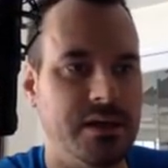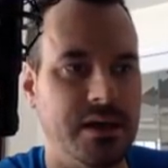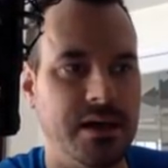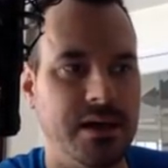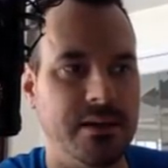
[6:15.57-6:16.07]

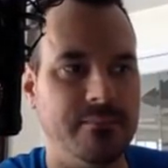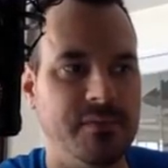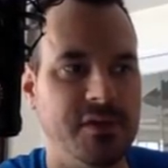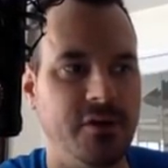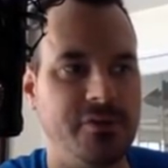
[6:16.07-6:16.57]

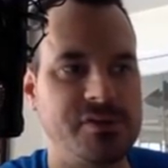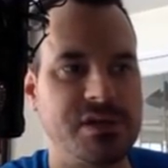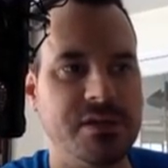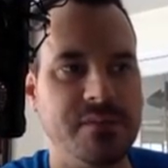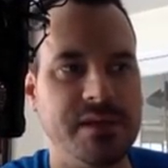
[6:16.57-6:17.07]

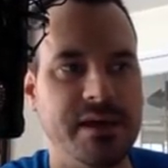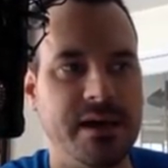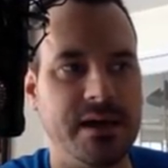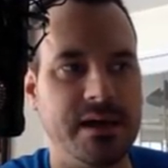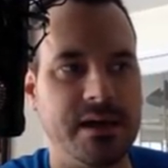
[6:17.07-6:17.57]
There's going to be
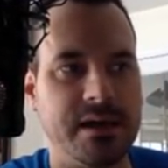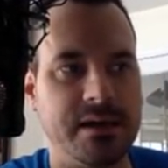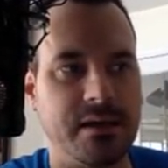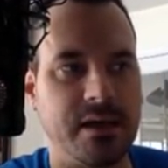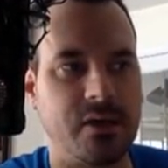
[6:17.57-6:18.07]

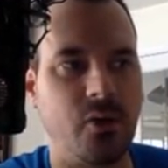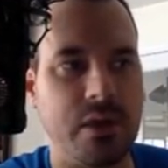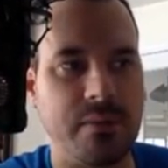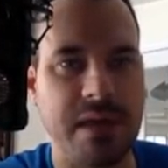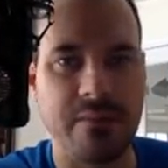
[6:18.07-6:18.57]
a
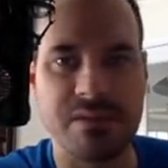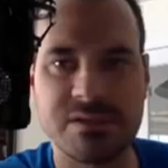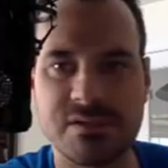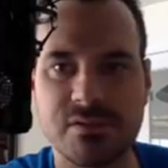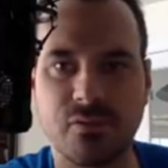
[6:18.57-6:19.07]
Coin
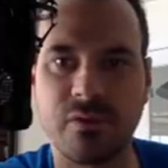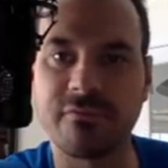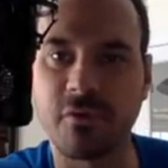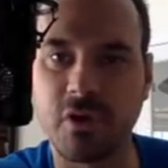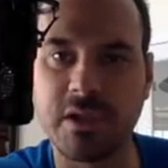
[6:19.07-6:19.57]
Payments
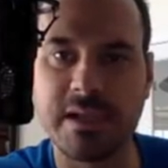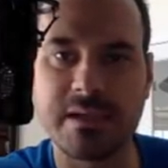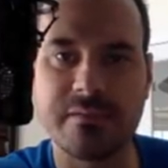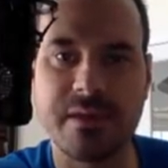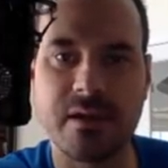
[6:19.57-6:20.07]
referral
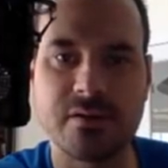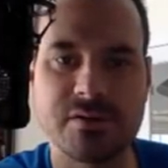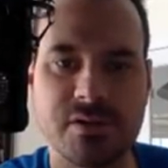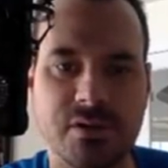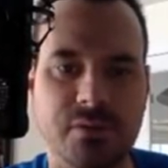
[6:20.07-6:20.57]
link in
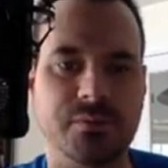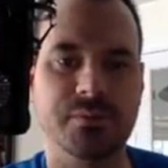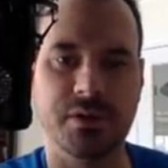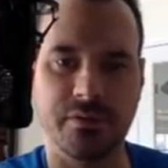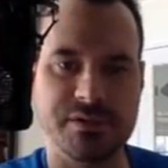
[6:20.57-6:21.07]
there. So,
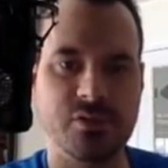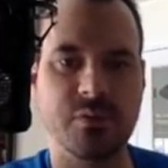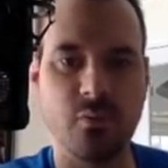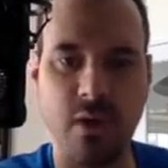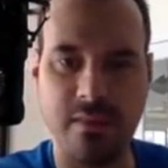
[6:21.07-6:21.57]
this
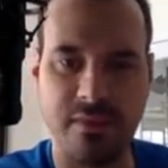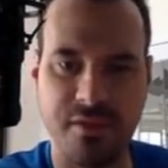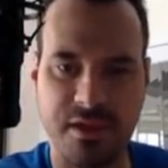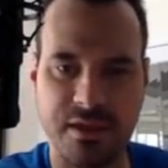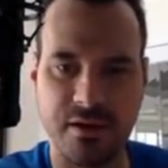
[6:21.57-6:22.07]
will be one
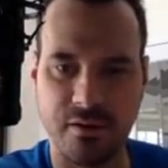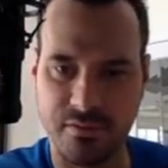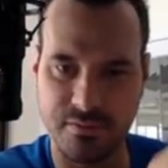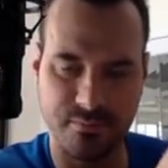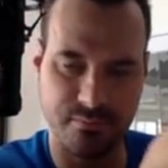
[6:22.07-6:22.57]
thing here.
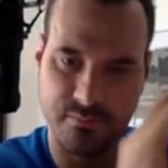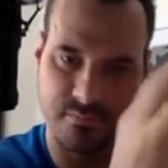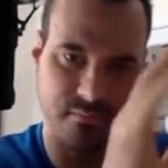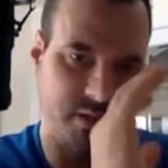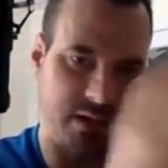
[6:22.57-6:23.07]

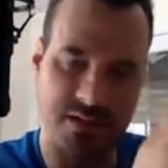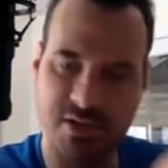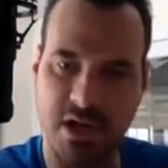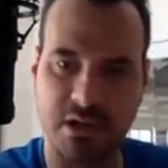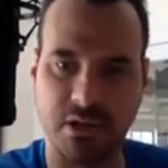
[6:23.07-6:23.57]
I'm
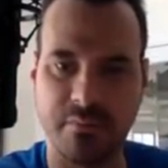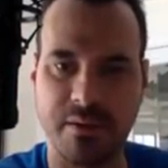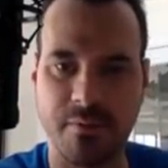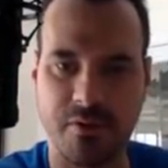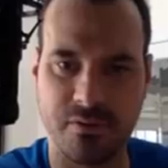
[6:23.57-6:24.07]
going to talk a little
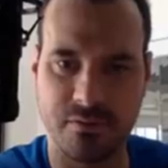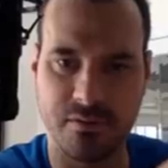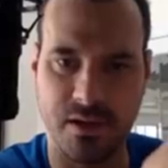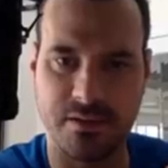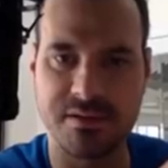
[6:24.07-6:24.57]
bit
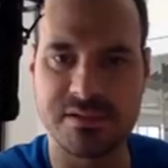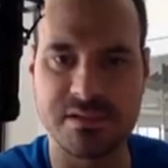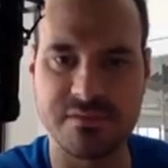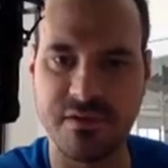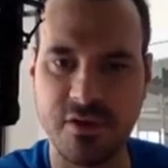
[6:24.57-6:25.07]
about
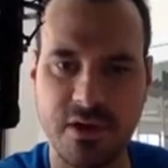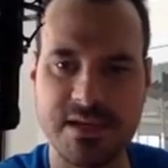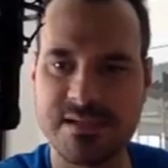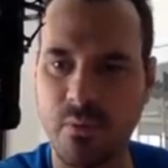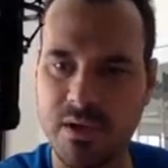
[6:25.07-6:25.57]
this in this video,
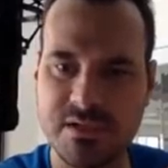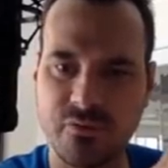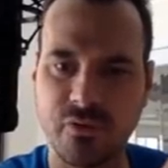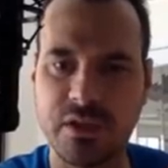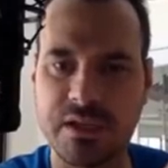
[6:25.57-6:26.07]
guys. I
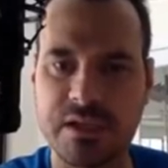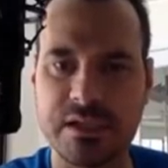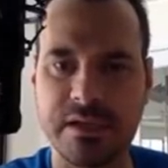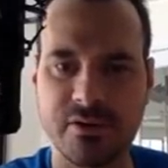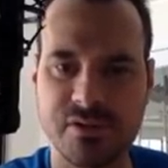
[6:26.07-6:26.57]
wasn't really
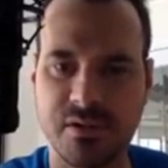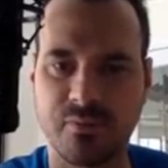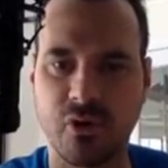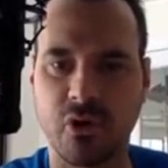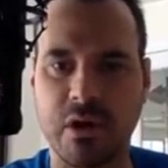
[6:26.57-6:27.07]
clear to
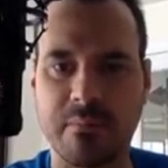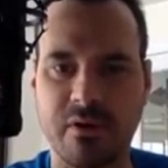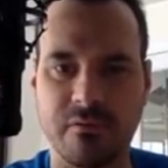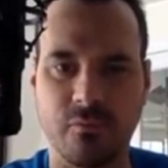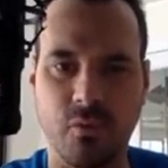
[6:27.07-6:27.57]
the
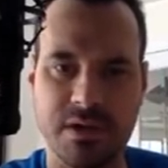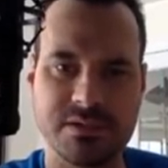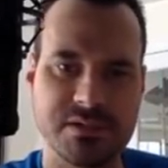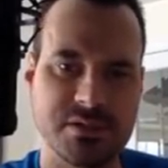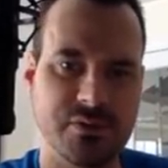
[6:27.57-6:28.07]
programmer of
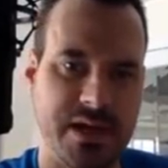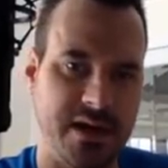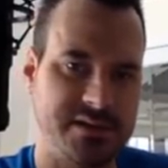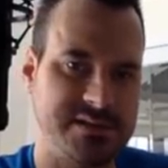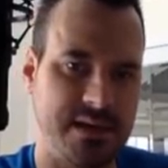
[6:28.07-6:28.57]
what to do
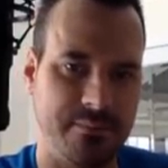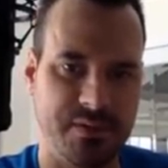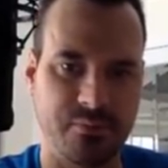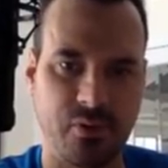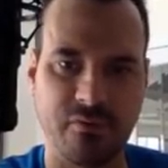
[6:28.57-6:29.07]
and how to set
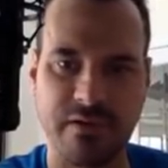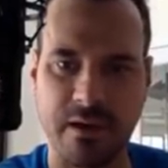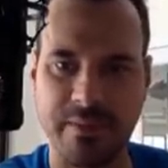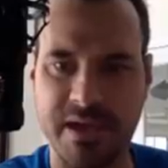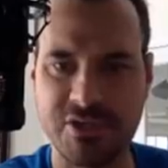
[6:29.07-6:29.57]
up the
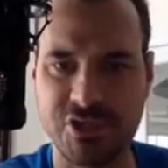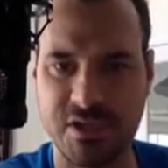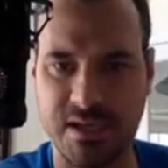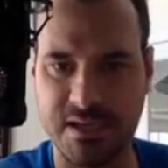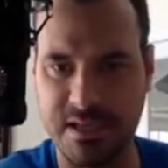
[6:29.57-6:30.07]
profile
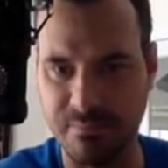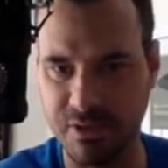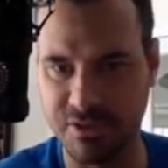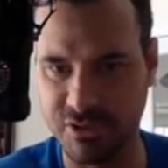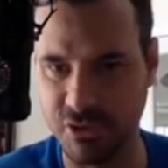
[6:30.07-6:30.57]
page. And he
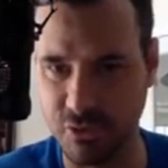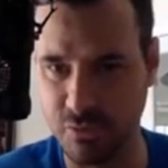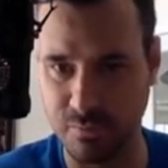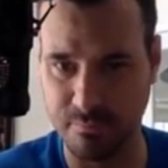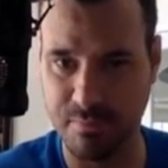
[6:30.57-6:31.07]
put
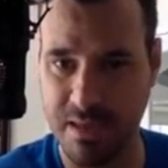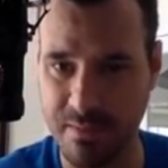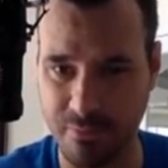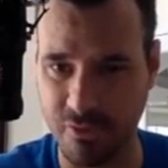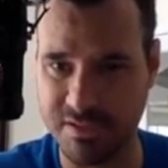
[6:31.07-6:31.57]
2
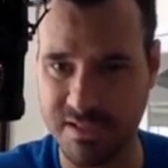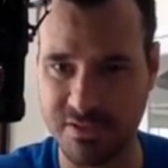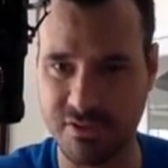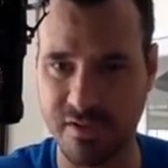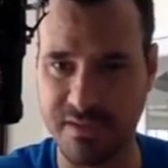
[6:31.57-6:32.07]
payment
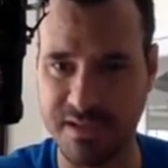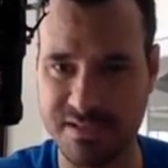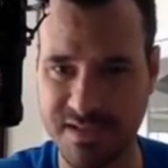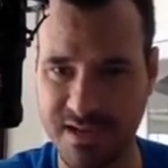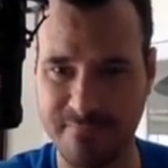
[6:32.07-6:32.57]
processors on the
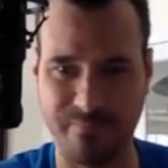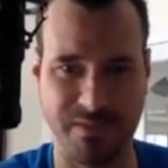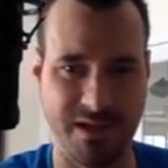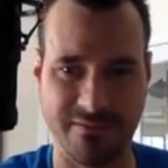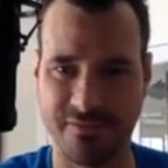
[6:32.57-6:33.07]
inside.
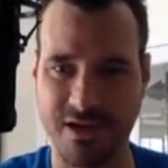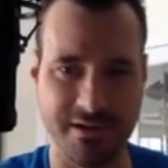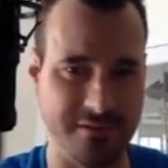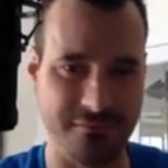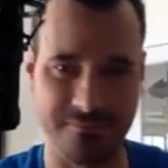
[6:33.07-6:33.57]
I
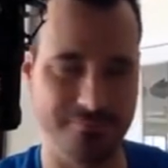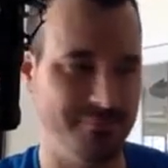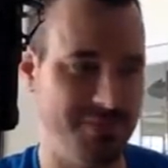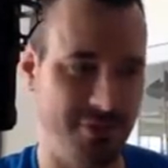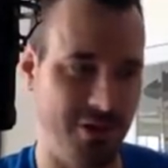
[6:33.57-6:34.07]
kind of,
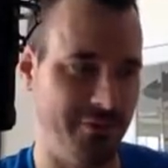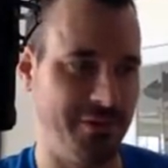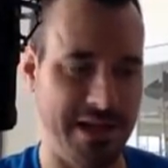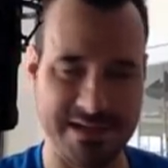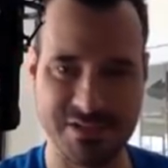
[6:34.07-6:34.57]

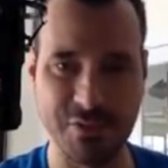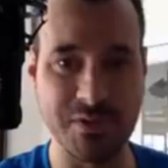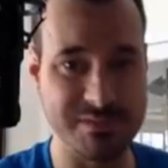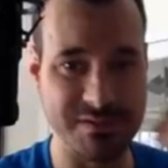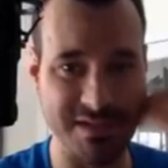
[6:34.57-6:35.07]
all the last
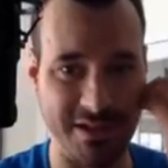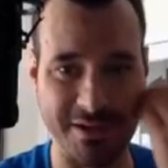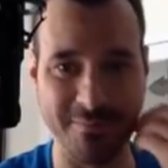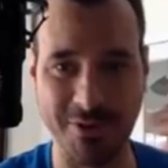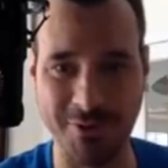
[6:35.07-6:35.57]
2 weeks been
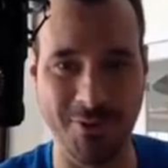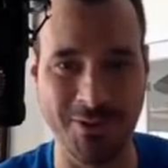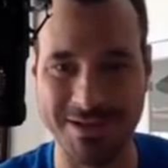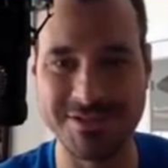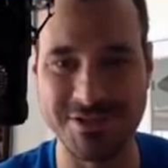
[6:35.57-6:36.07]
telling him, no,
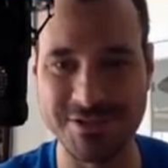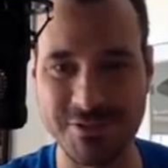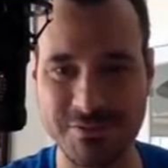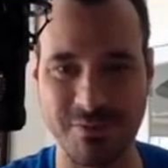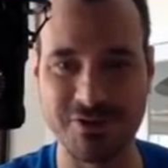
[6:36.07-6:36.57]
let's
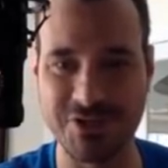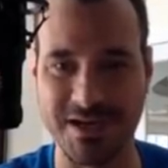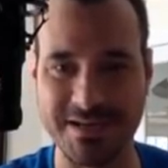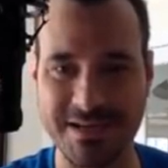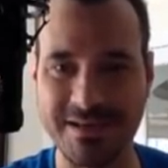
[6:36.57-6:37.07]
just use
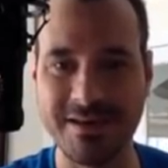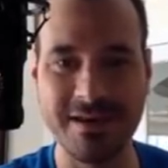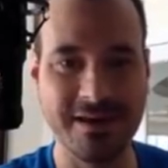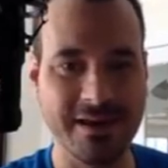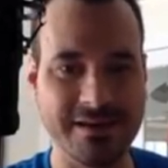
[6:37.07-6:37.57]
Merchant ID.
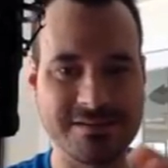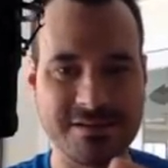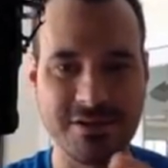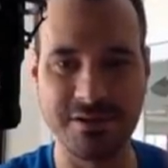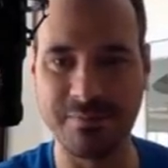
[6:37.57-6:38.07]

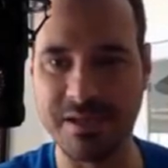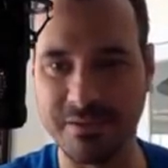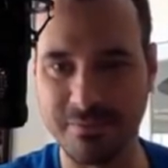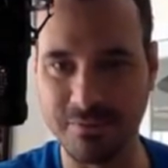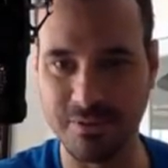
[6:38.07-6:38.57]
It's going to
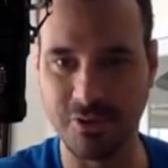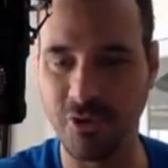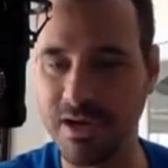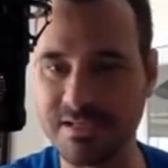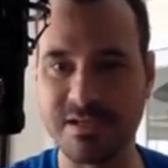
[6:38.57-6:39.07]
be
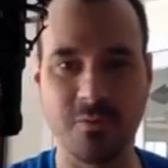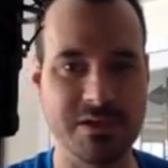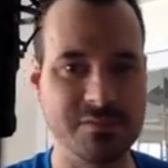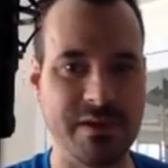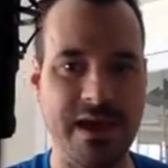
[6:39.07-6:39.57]
crazy
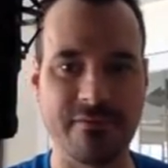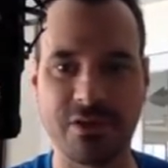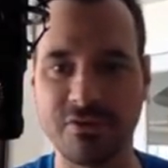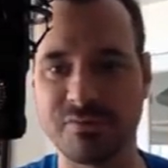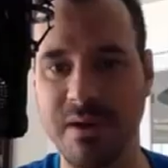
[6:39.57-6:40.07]
once we
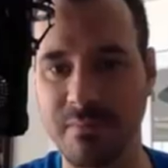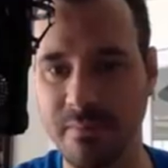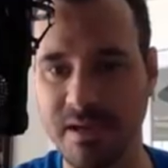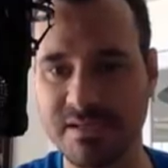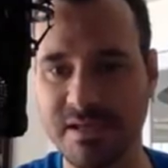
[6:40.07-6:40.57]
have a huge
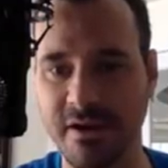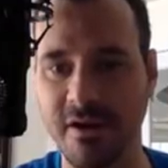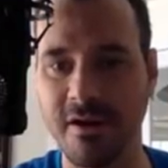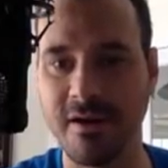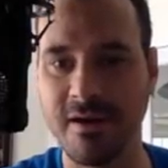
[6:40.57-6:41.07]
member base here.